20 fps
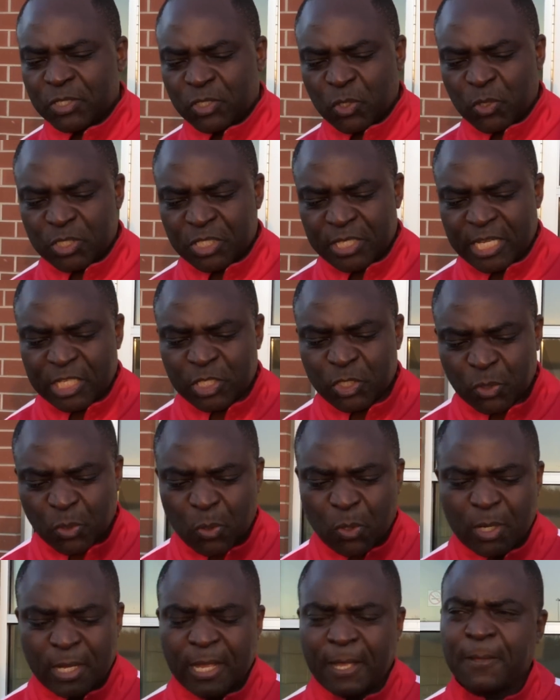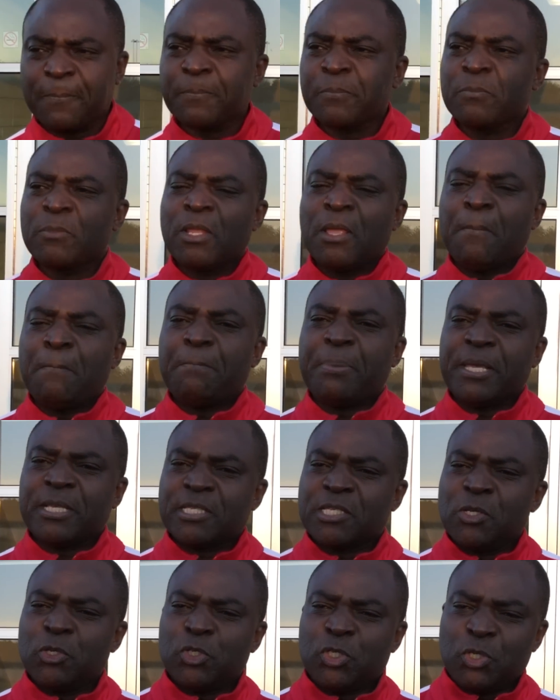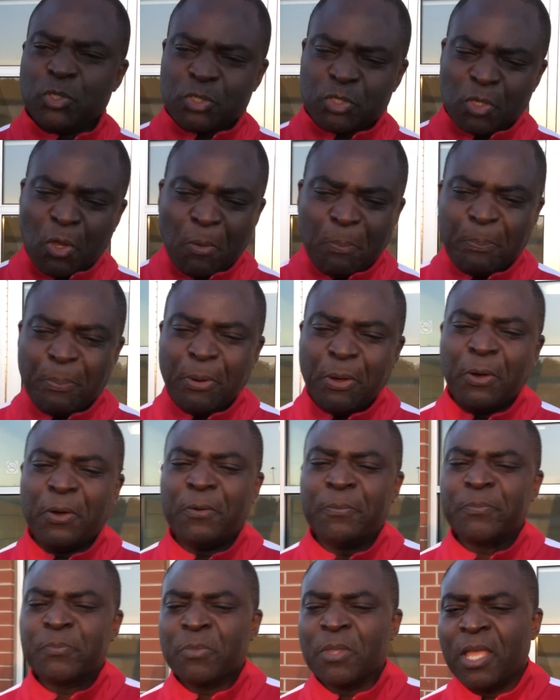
George Nechironga, Basil Chisopo,